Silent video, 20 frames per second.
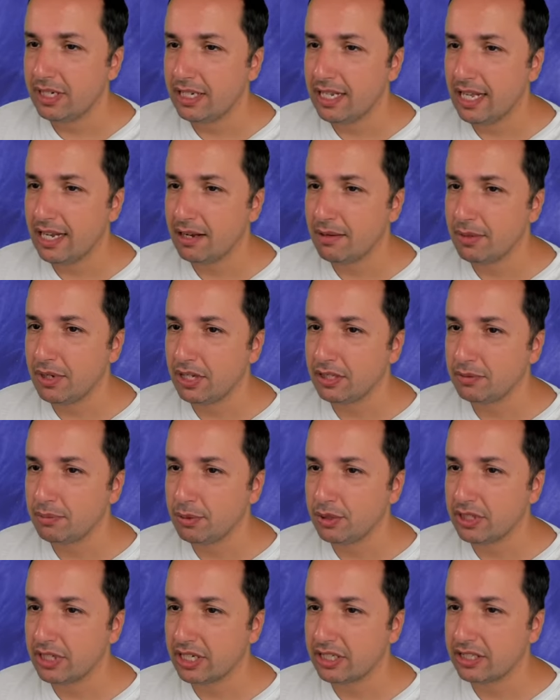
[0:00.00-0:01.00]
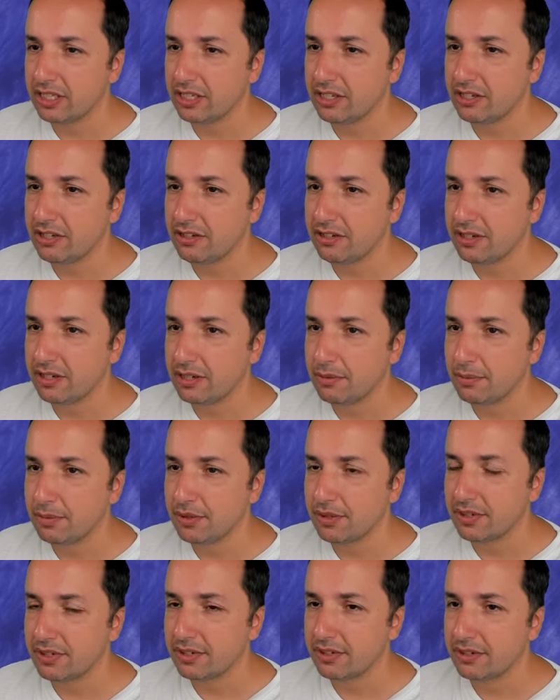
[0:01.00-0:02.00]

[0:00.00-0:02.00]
then I'm not protecting here anymore.